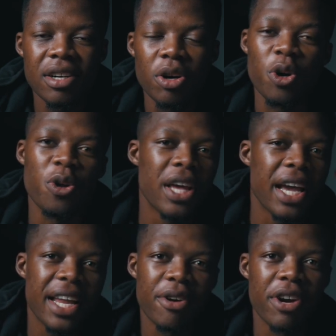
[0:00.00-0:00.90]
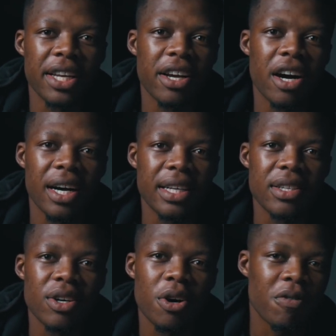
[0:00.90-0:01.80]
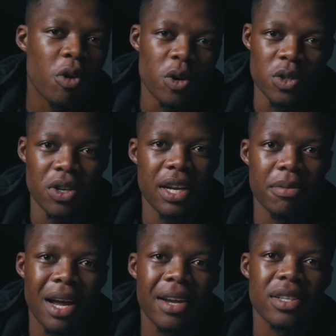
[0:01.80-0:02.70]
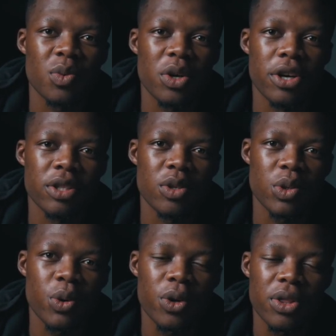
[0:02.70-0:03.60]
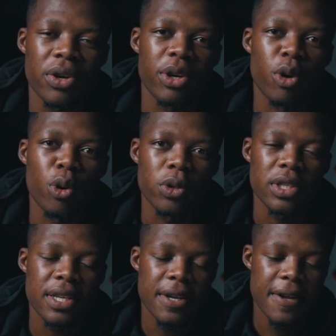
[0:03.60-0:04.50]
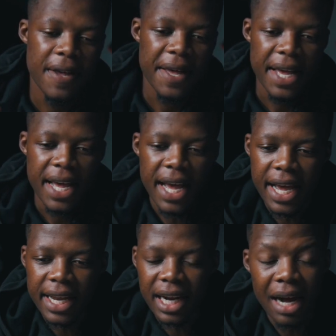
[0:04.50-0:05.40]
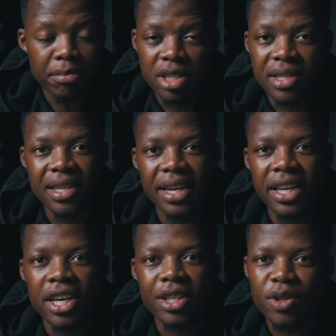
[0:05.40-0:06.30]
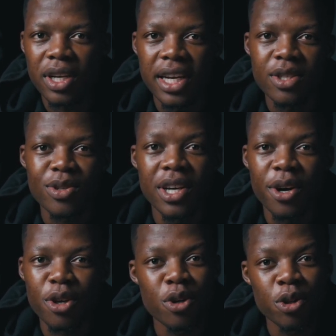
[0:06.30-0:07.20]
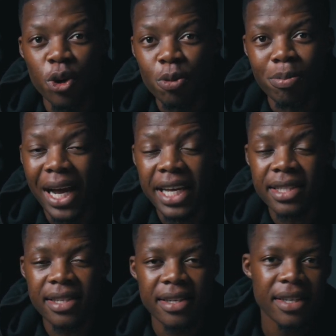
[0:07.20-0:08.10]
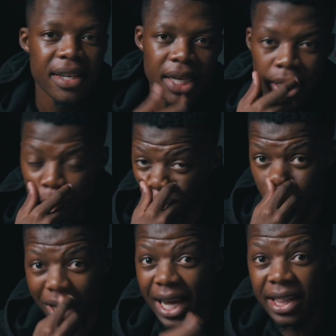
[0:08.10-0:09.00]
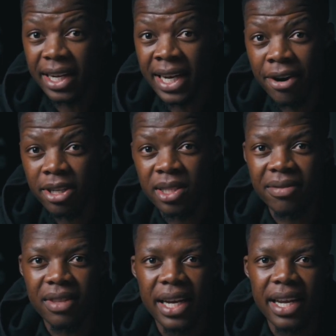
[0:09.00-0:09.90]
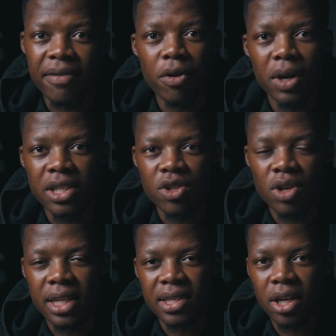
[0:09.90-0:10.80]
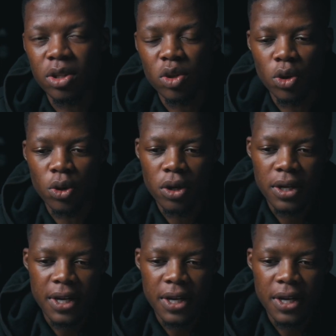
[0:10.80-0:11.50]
oh, they had a red card. Of course, Orlando Pirates were going to score 3 goals. And I'm just sitting here today to tell you, don't buy it. Don't buy that narrative that everyone is trying to sell to you.